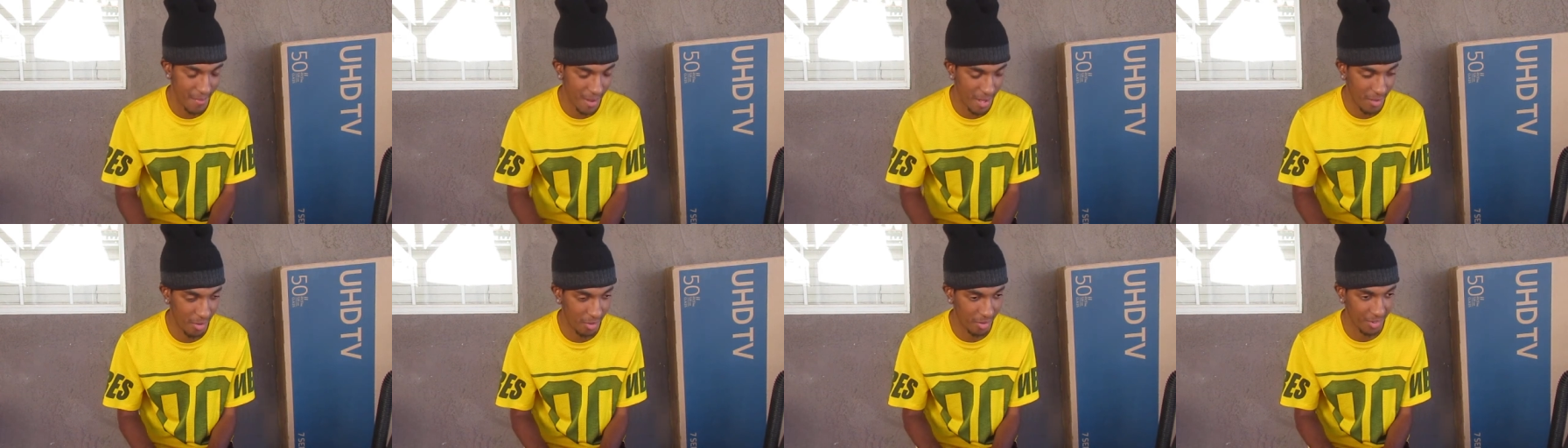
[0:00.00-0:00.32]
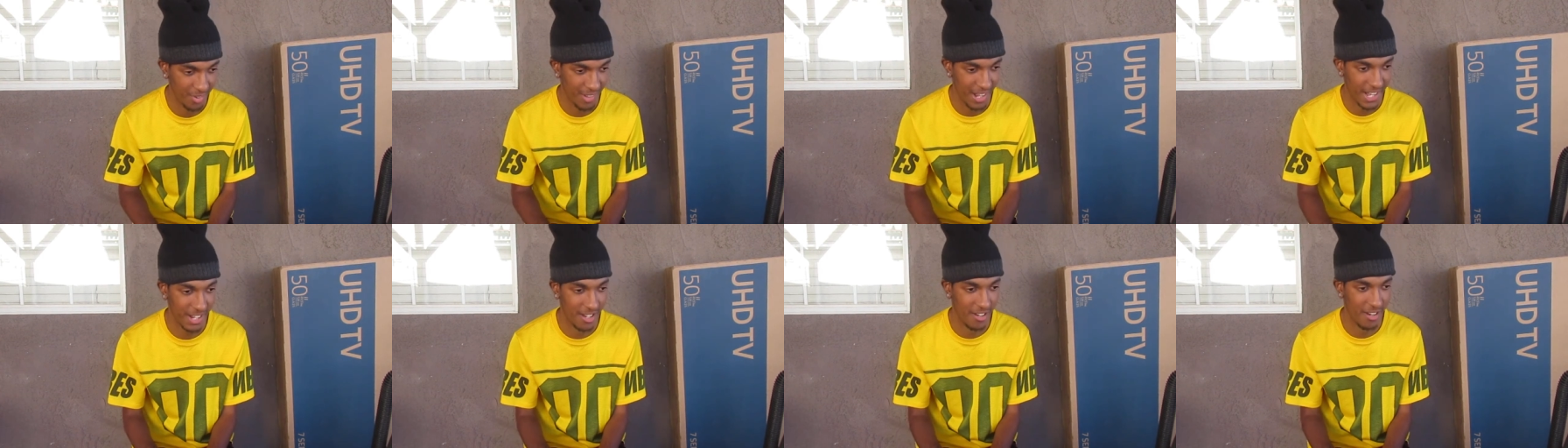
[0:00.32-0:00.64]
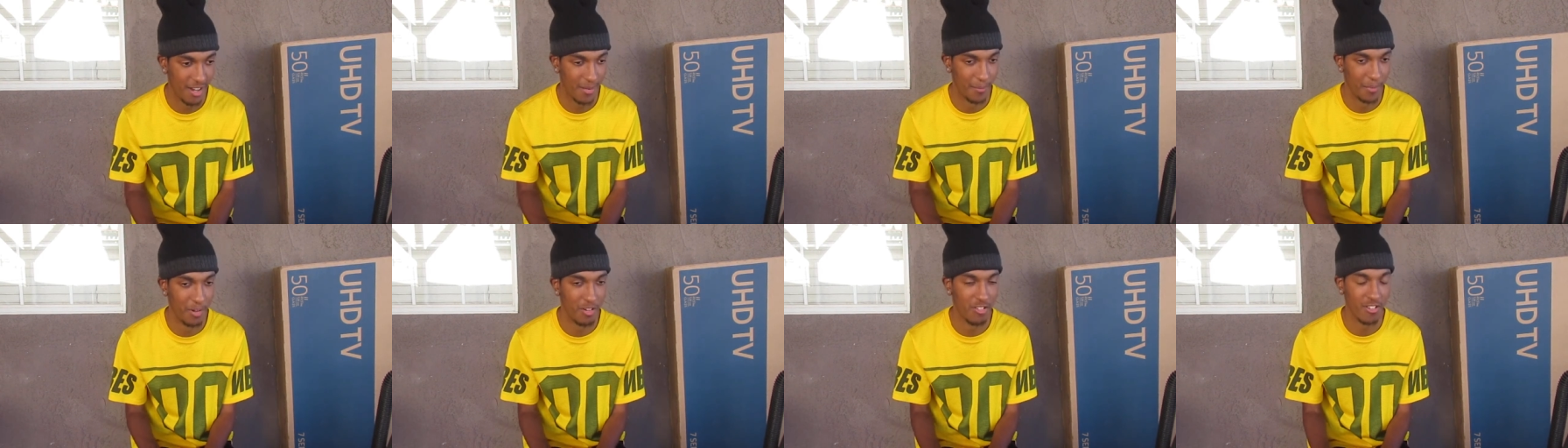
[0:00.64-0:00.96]
I was like,
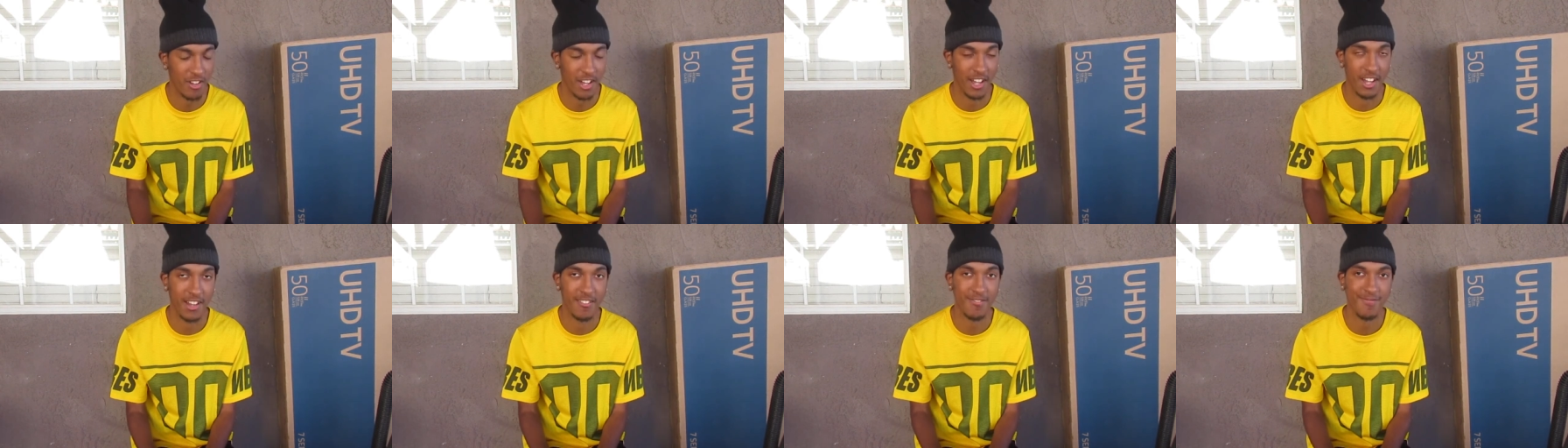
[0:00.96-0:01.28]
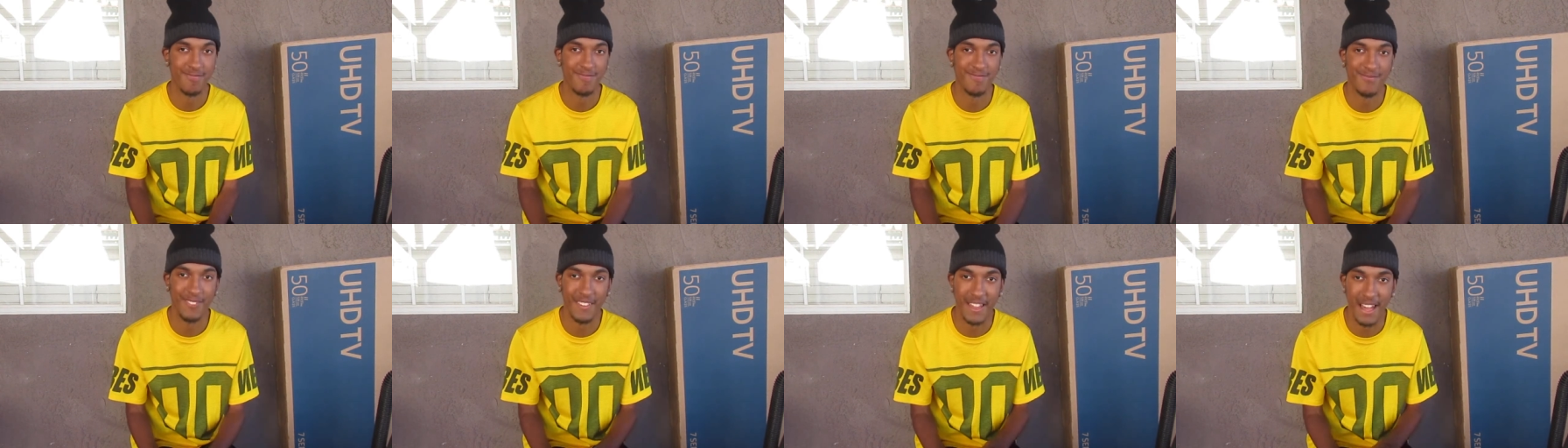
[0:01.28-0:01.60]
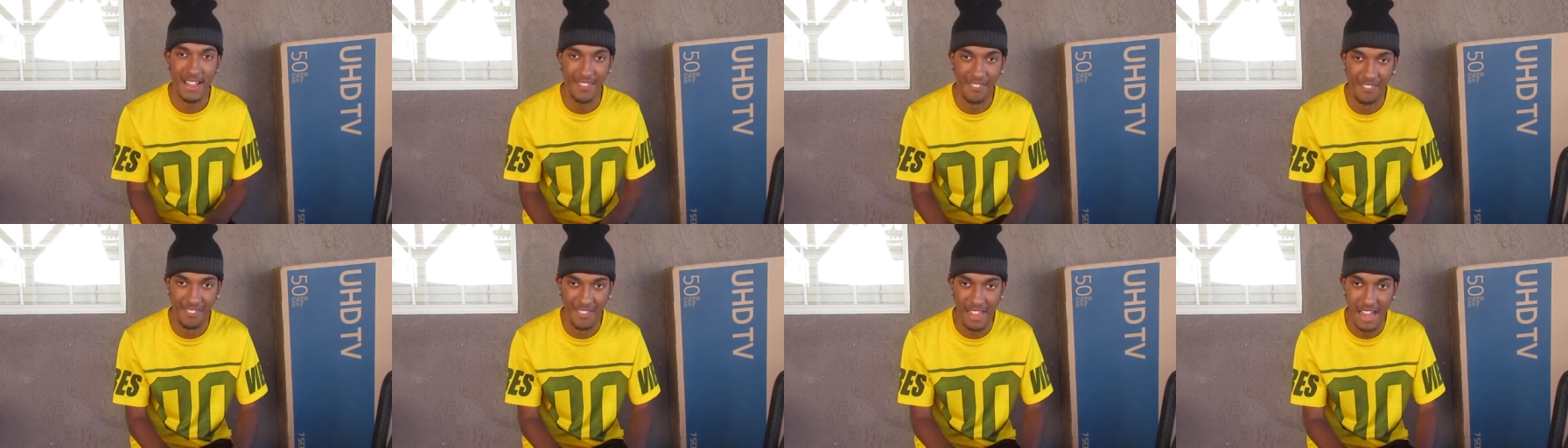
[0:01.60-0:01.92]
um, okay,
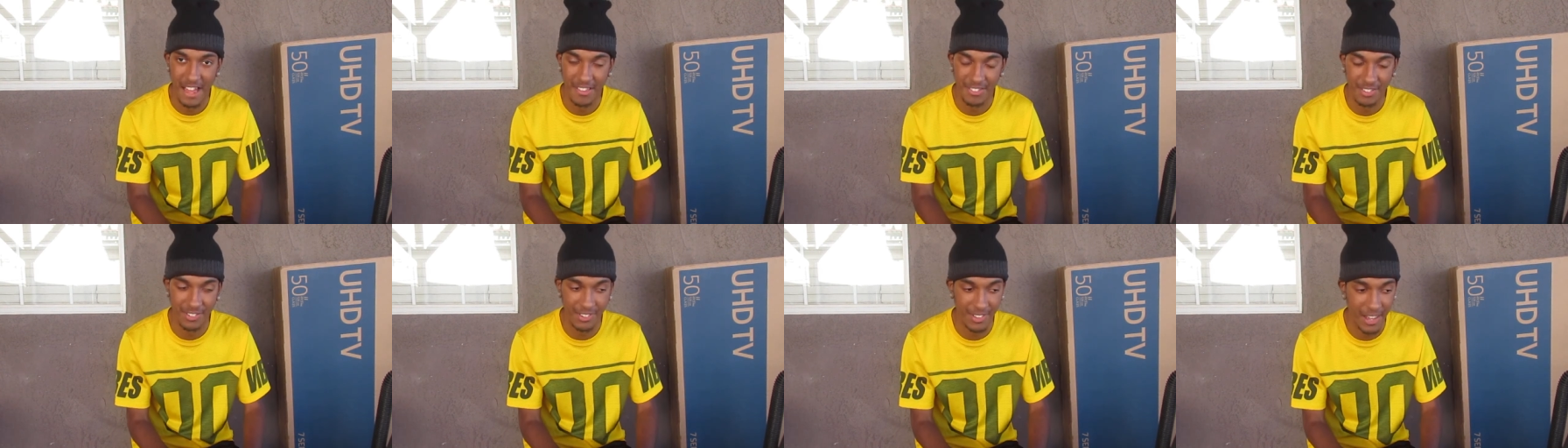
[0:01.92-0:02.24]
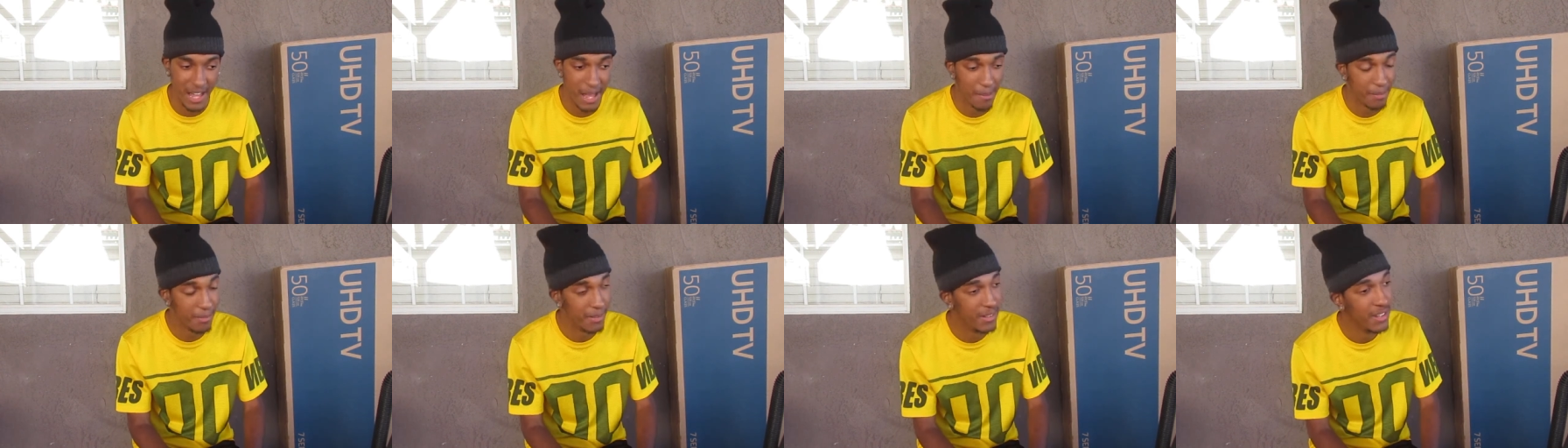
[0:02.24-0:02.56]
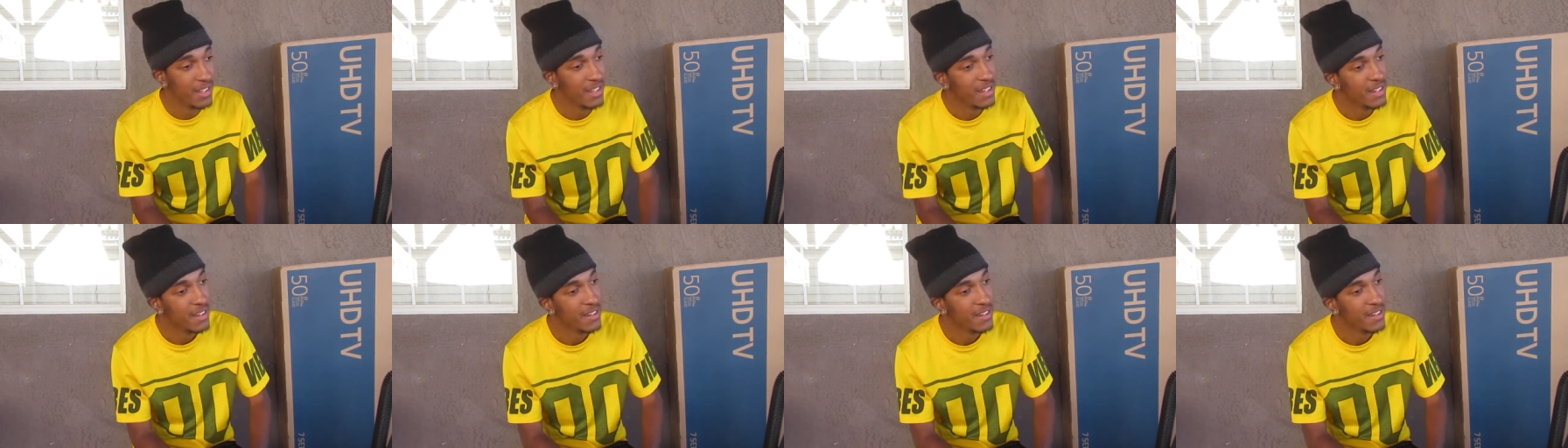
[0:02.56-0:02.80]
that that just happened.